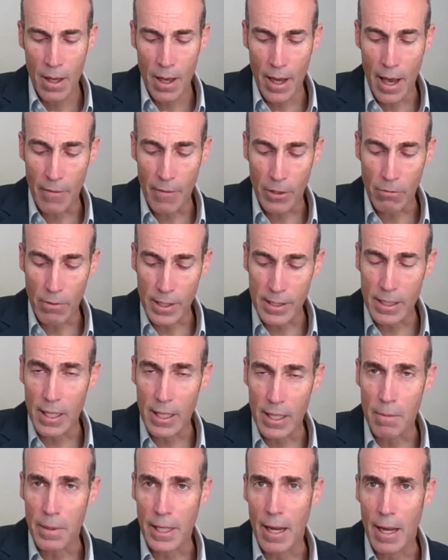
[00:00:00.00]
having
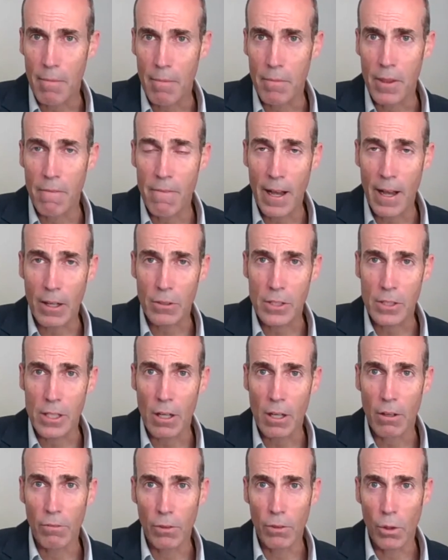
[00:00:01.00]
recently become the
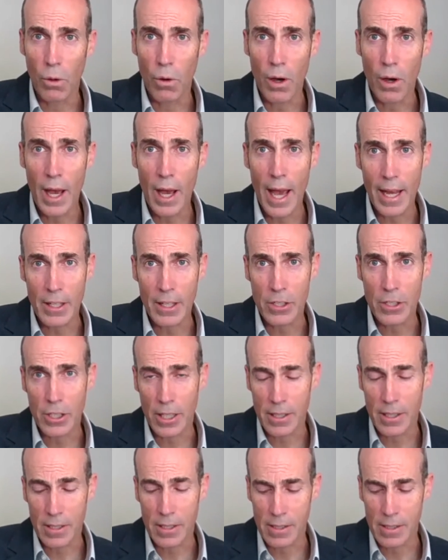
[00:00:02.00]
Faculty of Law and
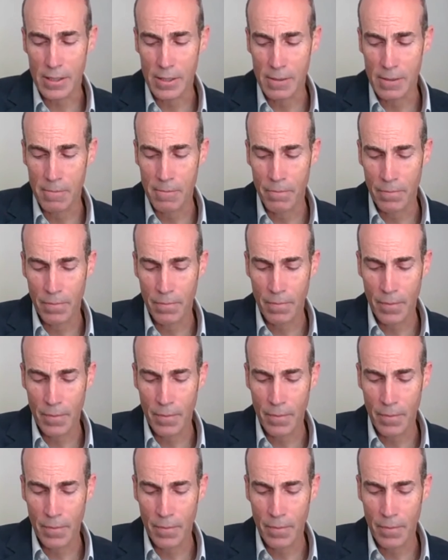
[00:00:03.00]
Justice.